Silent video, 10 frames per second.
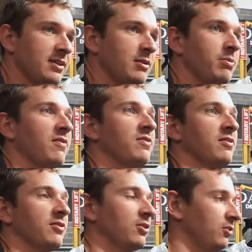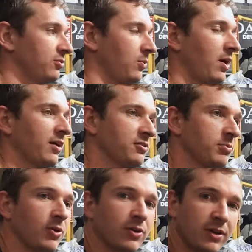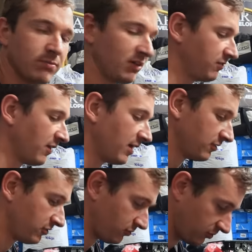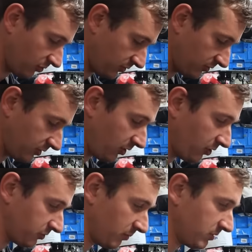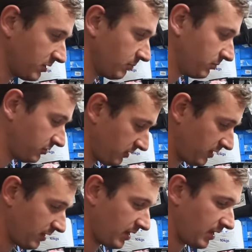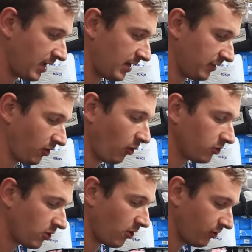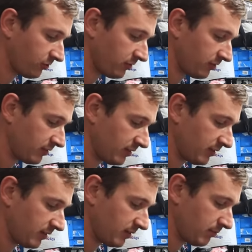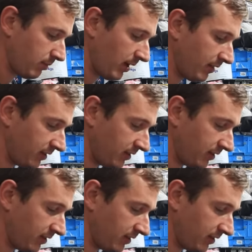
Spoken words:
the DPF and they've got loads of white smoke and misfiring and stuff. So there's a lot of symptoms and it's all caused by